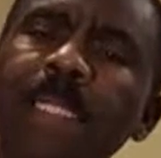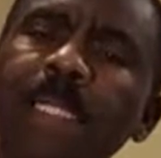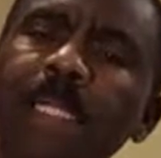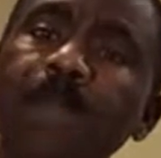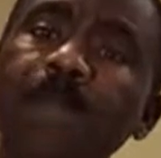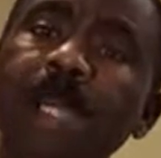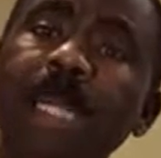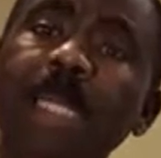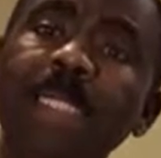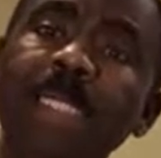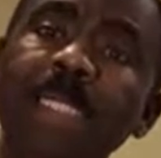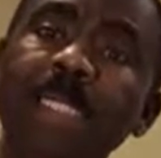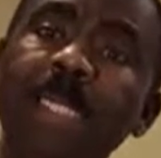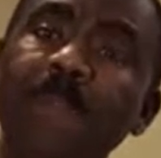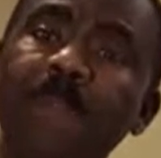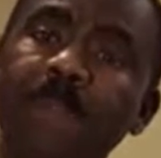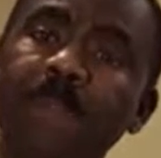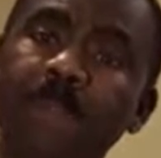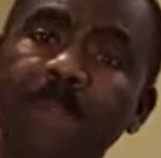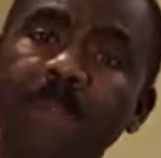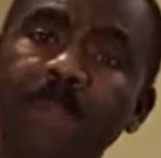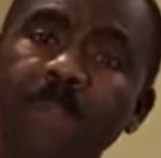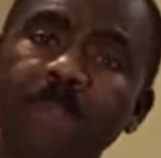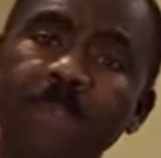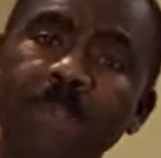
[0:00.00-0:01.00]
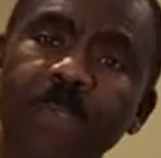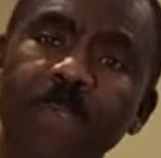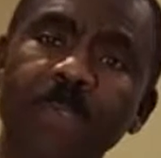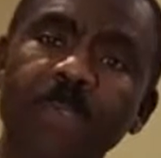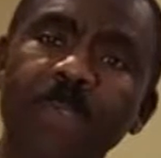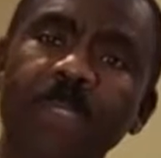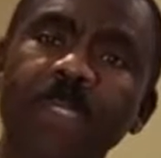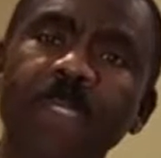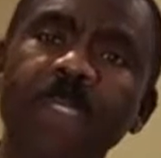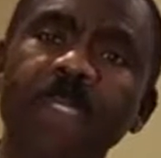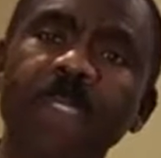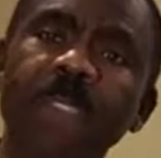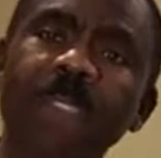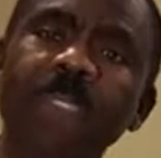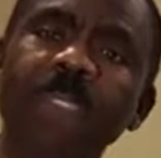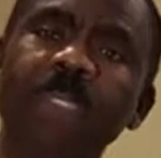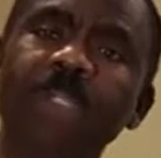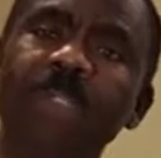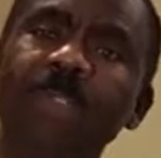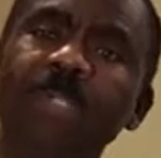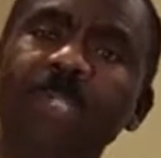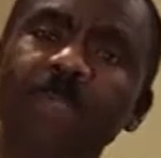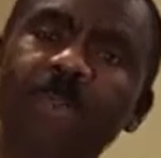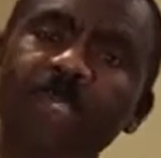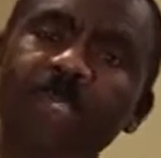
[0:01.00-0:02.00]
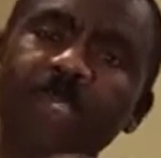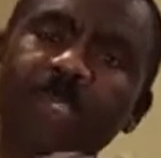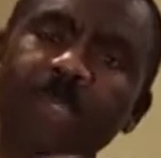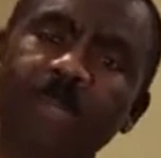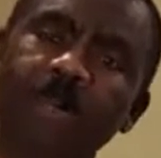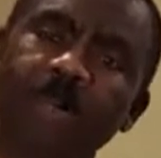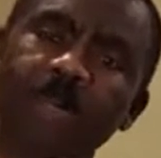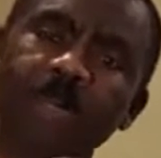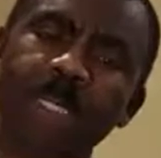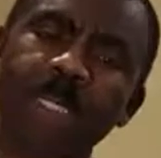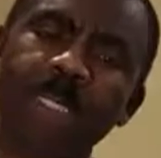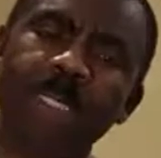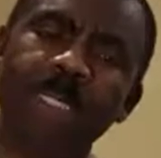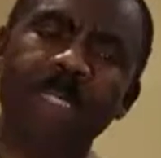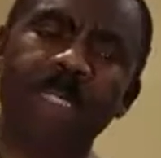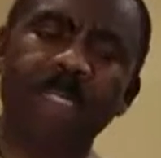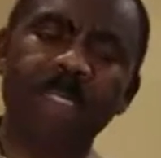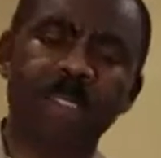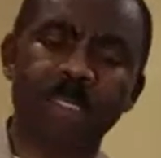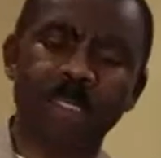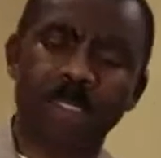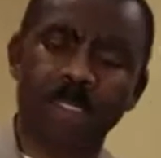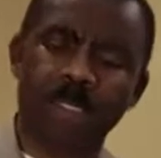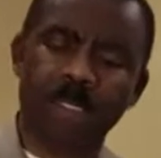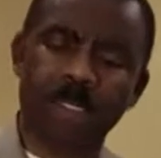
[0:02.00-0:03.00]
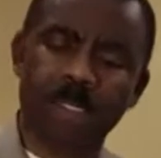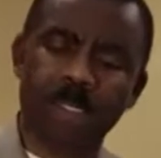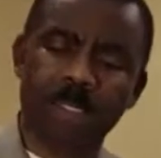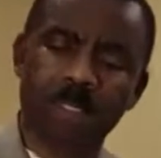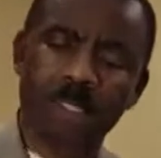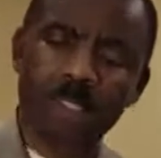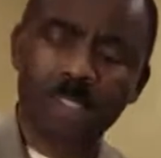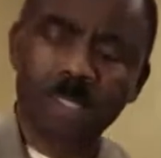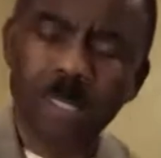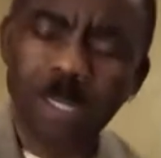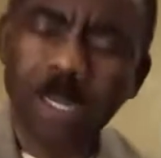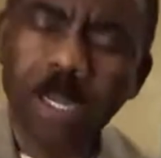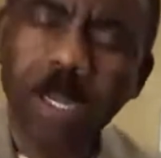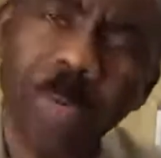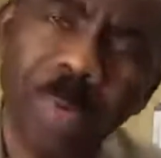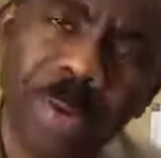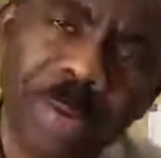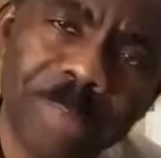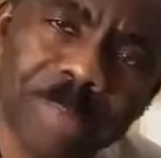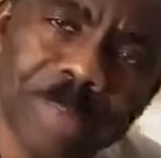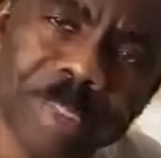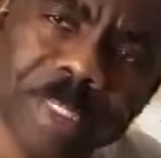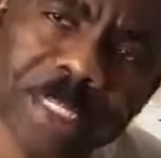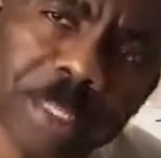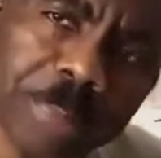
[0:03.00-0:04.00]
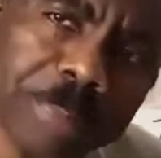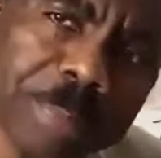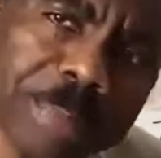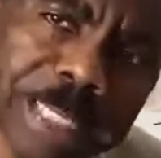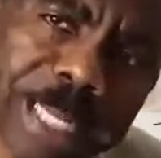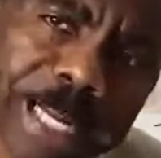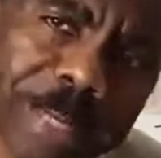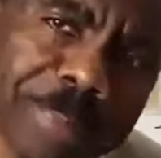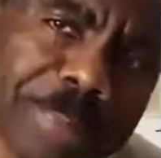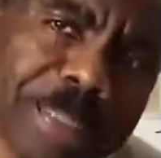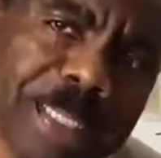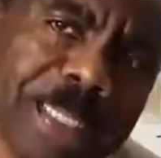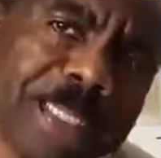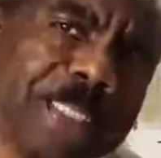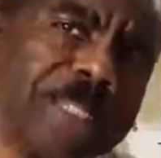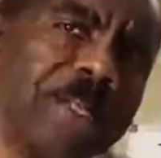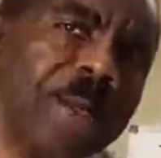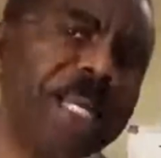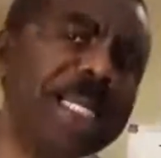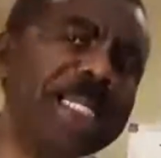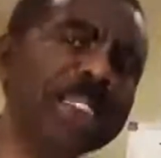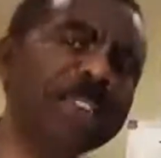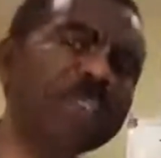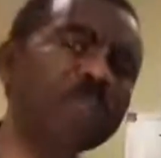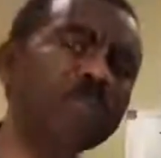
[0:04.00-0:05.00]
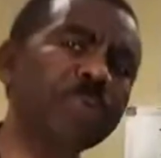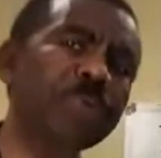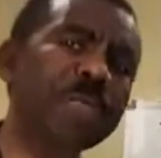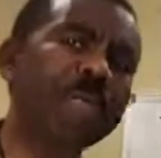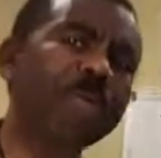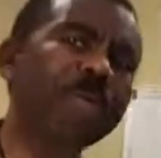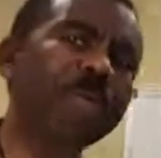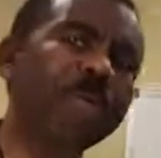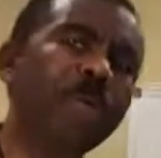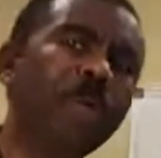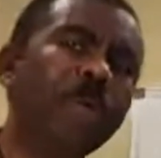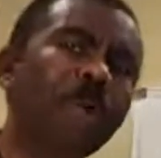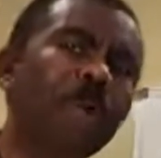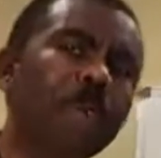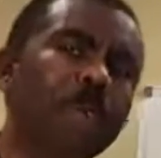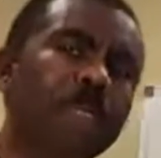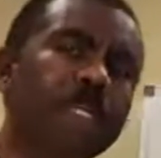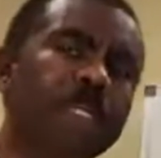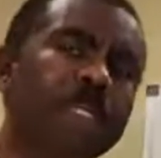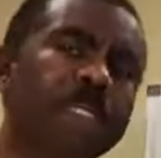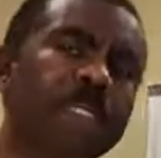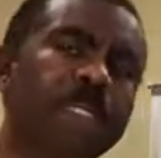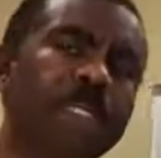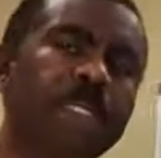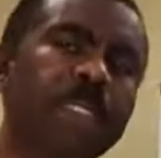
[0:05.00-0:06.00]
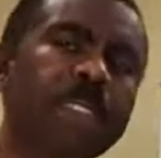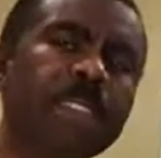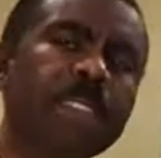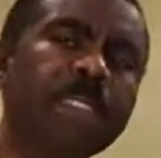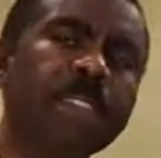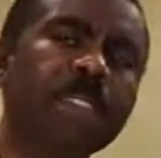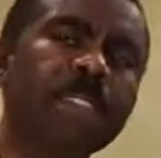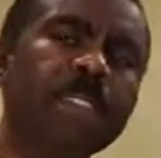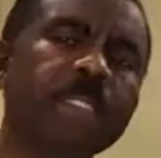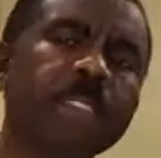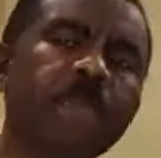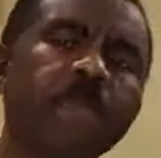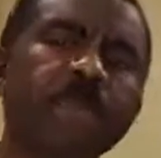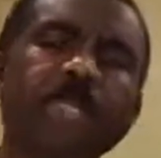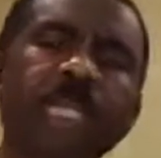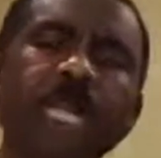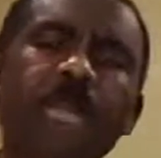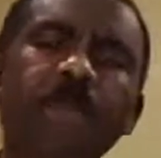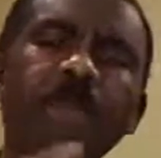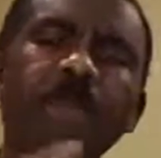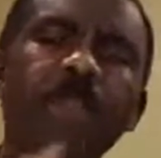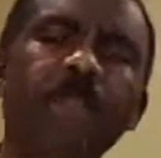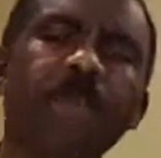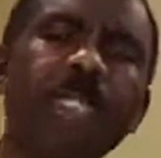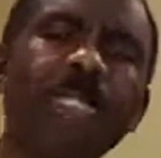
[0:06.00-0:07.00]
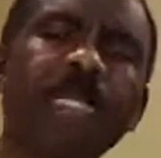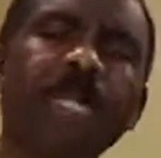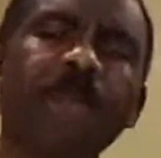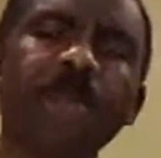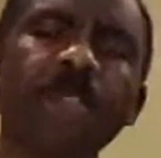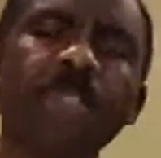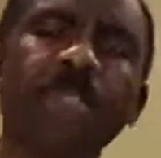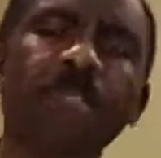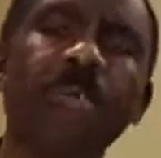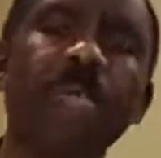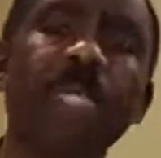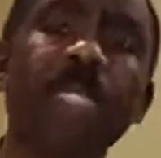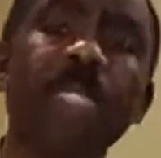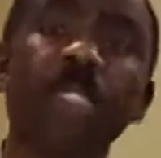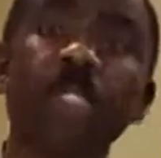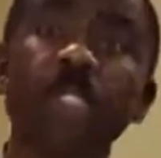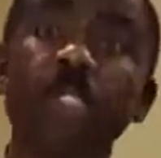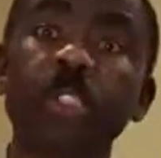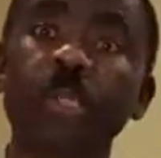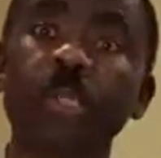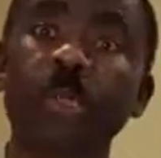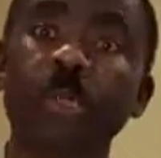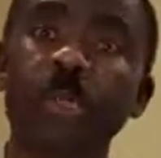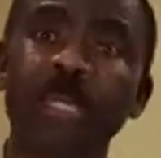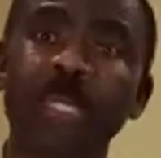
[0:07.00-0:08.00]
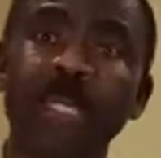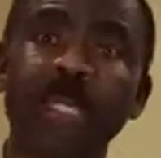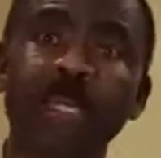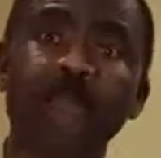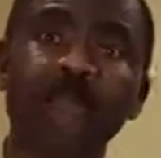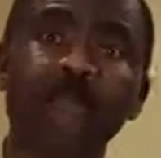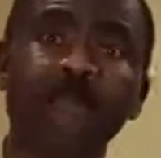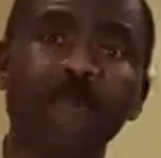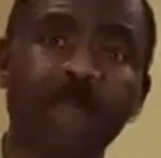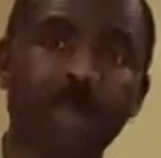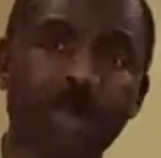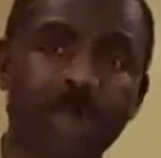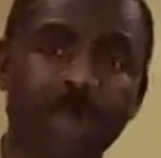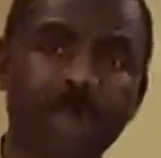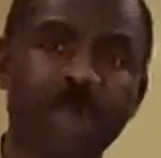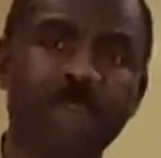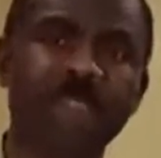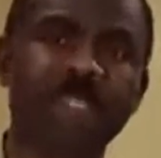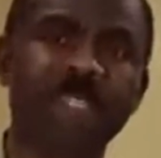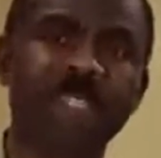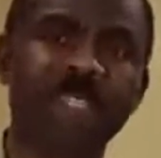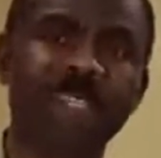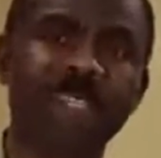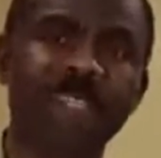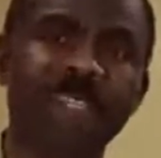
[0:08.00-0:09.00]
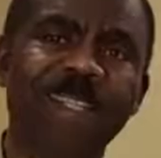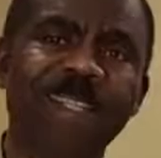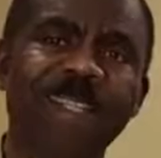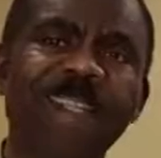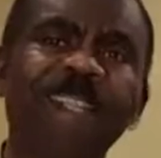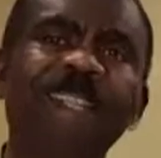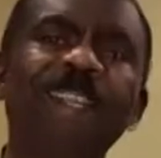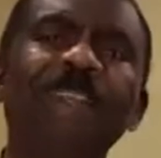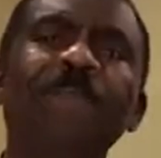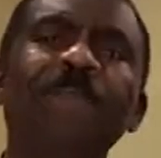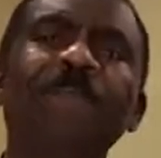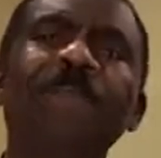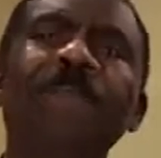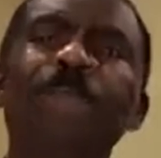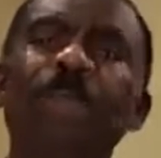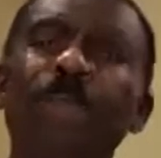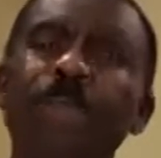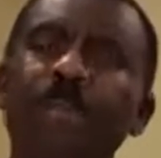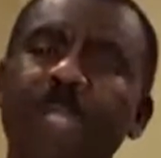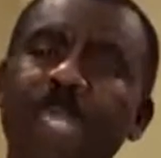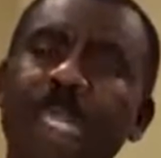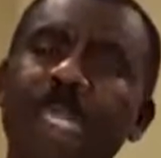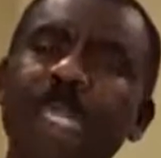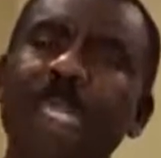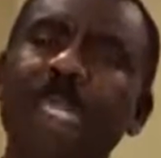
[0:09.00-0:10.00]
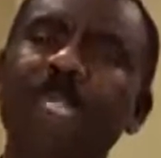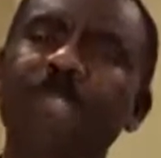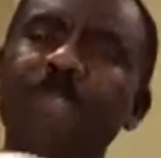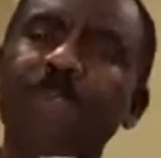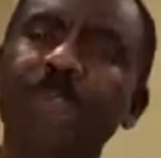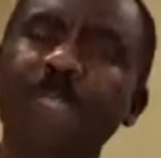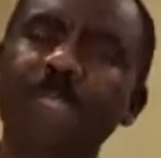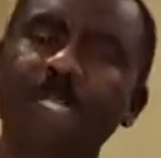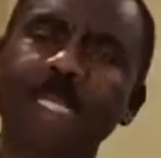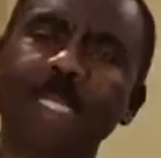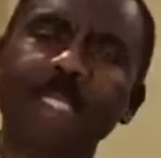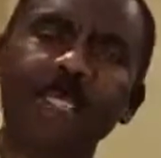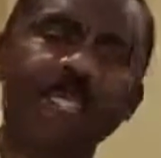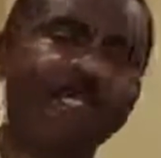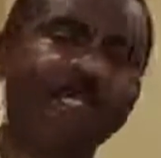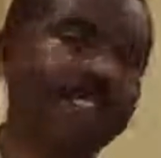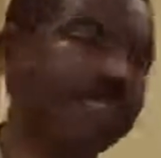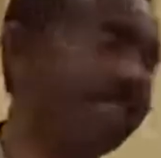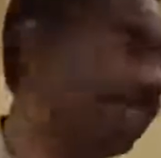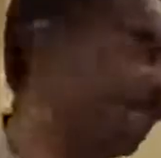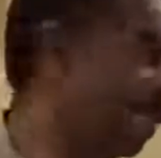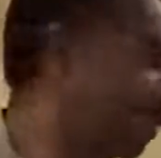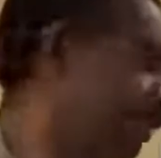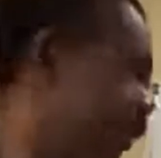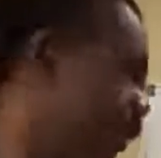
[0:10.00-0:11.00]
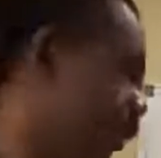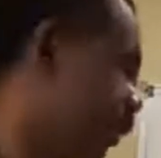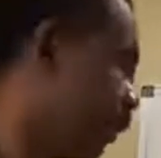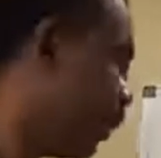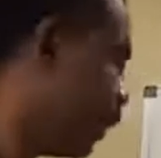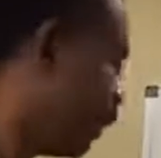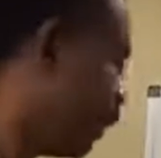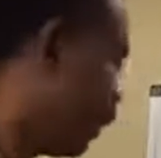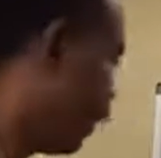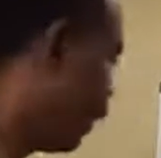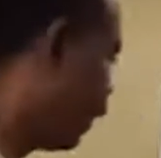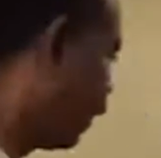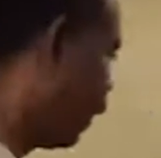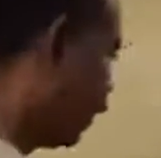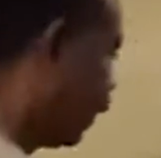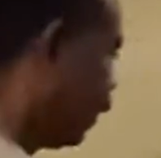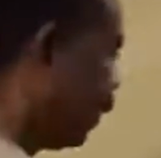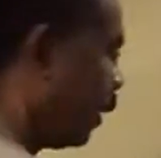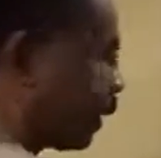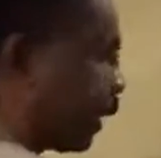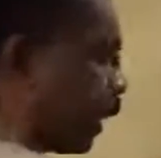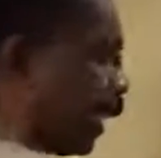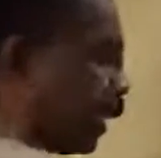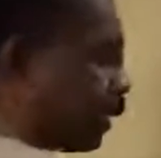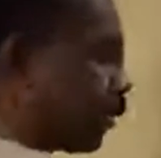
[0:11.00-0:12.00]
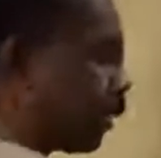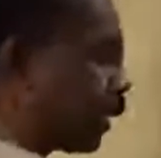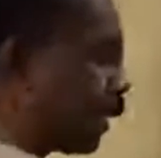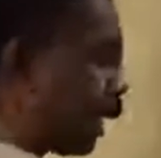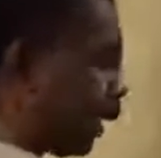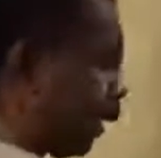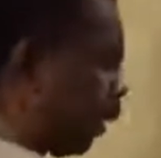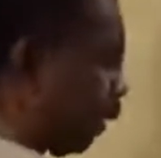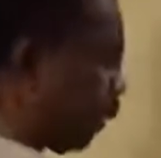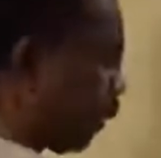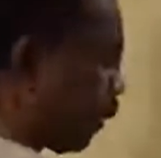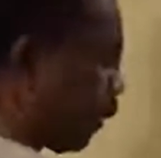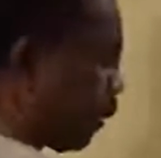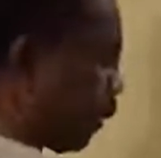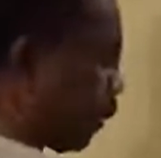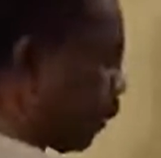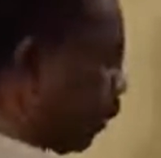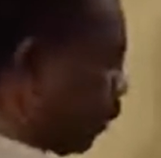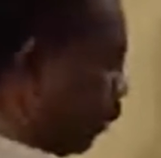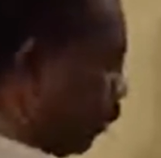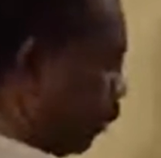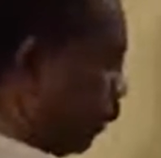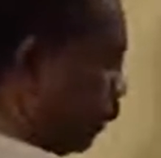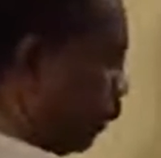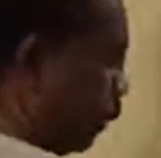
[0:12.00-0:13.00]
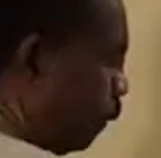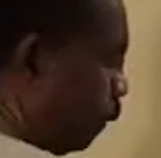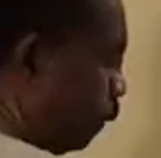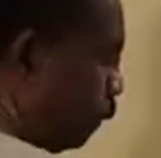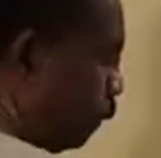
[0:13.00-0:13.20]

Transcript: and the base given to you. So it was no big deal. However, sometimes it's not as straightforward. Sometimes you might have to do a little juggling first before you can get to your destination. So let's look at number 2.